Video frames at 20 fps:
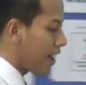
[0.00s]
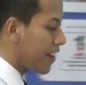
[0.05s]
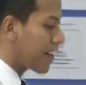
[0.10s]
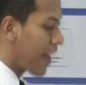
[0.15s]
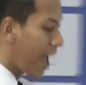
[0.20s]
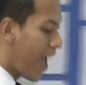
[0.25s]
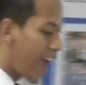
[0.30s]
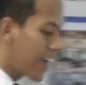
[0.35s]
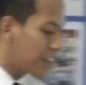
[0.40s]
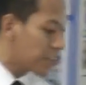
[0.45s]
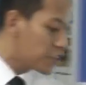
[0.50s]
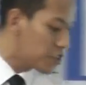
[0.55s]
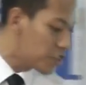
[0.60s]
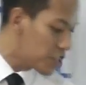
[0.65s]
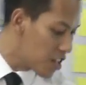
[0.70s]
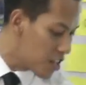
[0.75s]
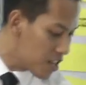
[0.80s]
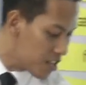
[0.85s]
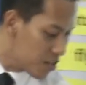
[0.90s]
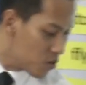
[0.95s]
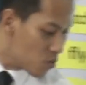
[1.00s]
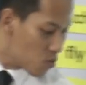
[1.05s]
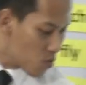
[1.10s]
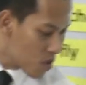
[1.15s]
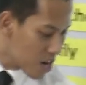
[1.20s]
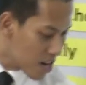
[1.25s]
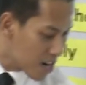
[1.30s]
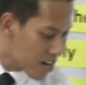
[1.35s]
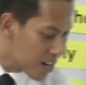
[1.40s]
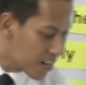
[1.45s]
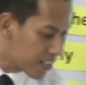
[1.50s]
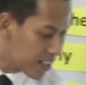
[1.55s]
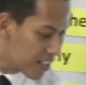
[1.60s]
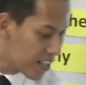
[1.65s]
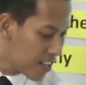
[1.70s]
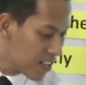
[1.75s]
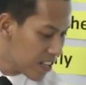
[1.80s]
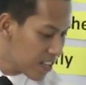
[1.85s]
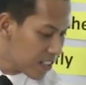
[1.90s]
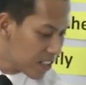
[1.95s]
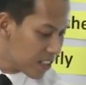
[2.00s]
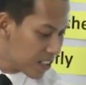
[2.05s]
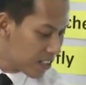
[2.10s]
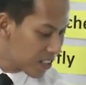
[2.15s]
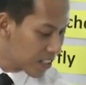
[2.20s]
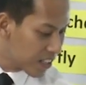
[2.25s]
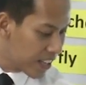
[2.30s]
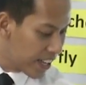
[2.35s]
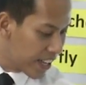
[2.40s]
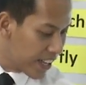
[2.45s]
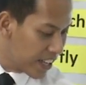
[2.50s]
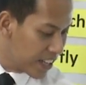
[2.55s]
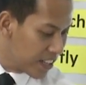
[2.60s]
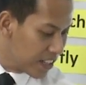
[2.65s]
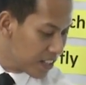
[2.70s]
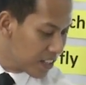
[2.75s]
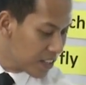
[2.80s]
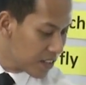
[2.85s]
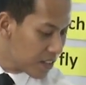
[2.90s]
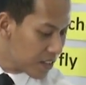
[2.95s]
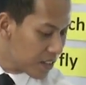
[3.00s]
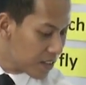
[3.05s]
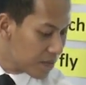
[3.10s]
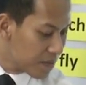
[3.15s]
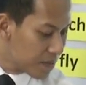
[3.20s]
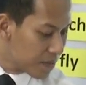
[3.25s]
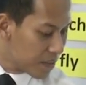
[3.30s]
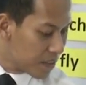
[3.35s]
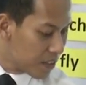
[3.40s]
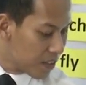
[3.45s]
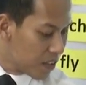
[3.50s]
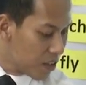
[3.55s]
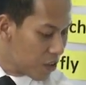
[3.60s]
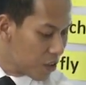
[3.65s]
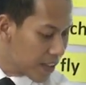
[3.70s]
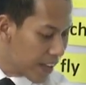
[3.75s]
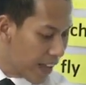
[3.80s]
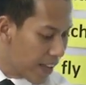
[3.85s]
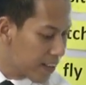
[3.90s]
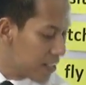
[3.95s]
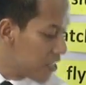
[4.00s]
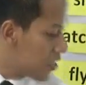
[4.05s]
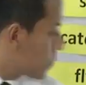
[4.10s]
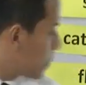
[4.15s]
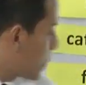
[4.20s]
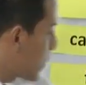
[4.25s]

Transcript: an action word. Okay, look at this